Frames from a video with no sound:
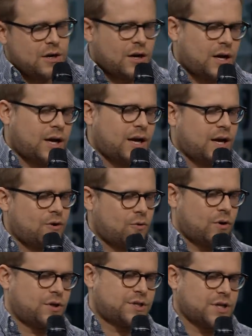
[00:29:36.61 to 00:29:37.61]
uh, in
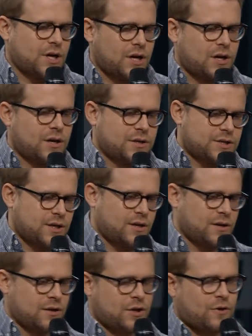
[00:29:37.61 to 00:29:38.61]
order to
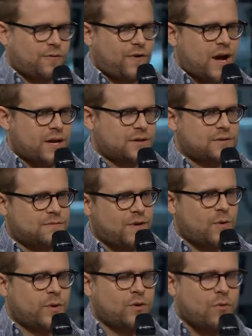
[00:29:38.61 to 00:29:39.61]
to you know find
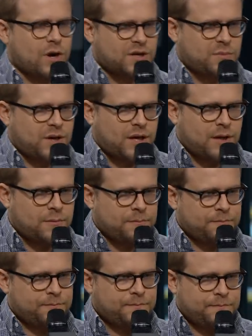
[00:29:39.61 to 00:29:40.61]
find what you want it to be.
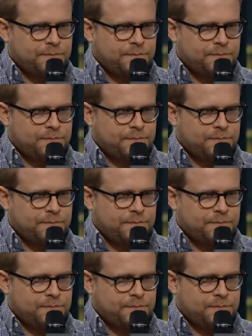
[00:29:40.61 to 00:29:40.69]
Yeah.